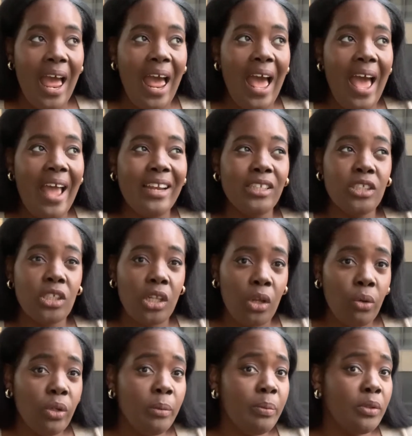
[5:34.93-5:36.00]
and
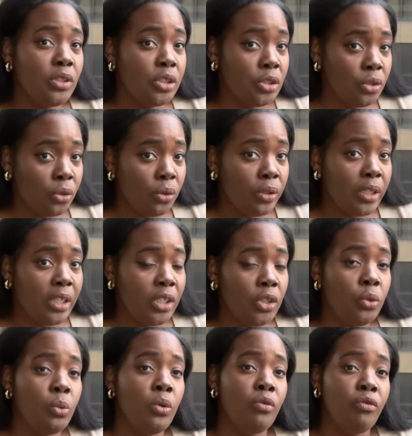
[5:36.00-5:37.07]
slowly but surely
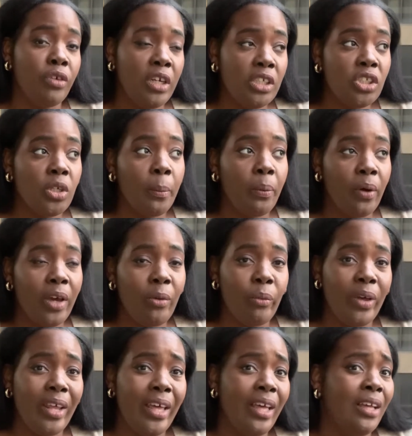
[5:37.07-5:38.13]
you will reach a point
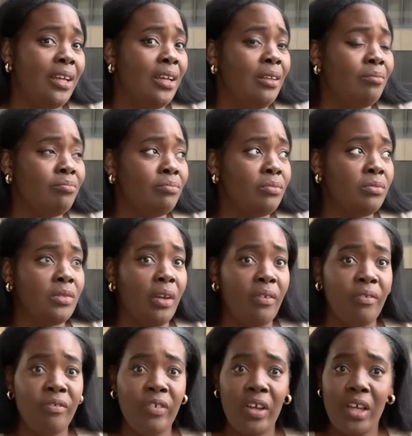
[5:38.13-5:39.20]
where the
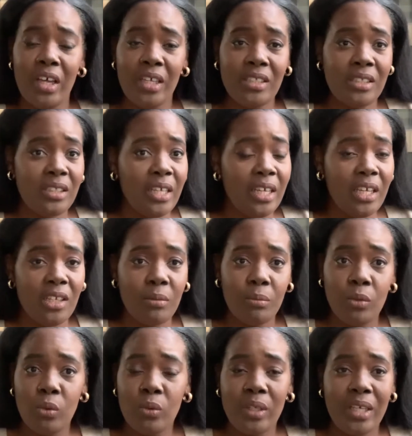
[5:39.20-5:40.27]
first thing in the
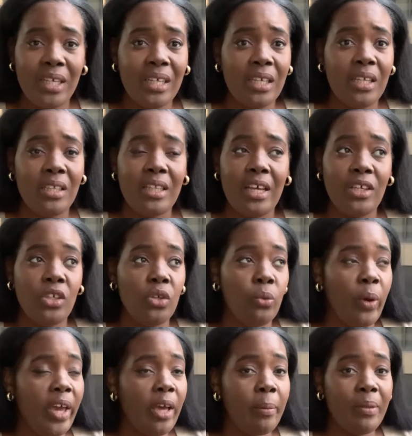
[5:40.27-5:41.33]
morning that you
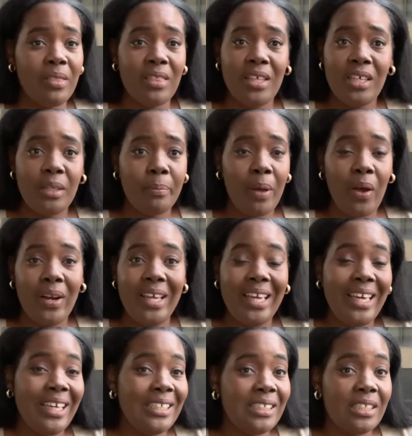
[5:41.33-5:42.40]
wake up and think about
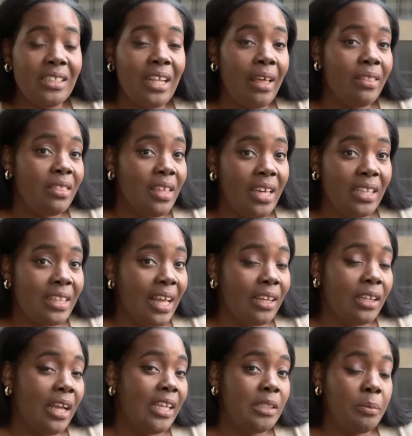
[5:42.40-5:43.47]
isn't that thing that
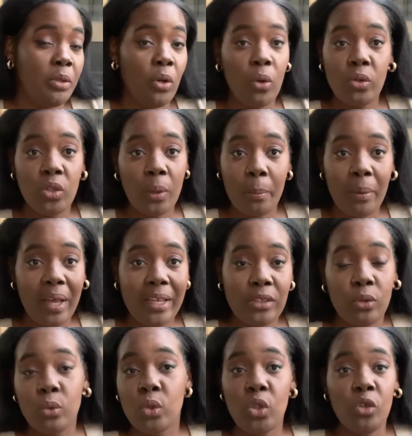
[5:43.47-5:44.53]
has been on your mind
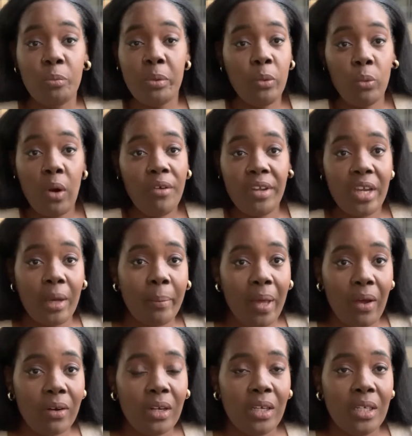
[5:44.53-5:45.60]
or you've been worrying
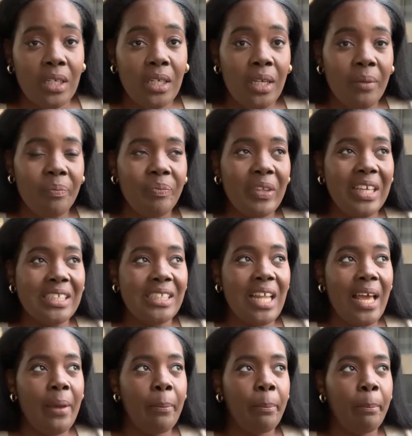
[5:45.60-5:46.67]
about. It's
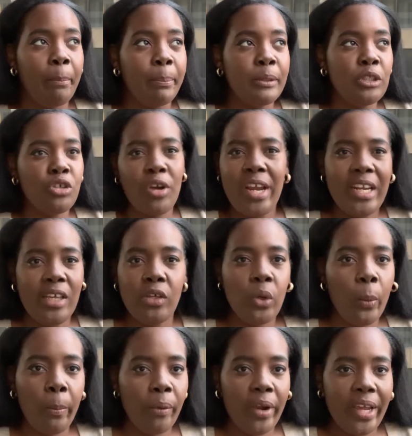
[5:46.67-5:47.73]
like training
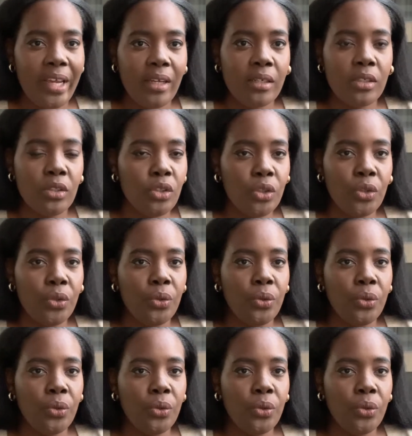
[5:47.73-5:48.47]
your brain to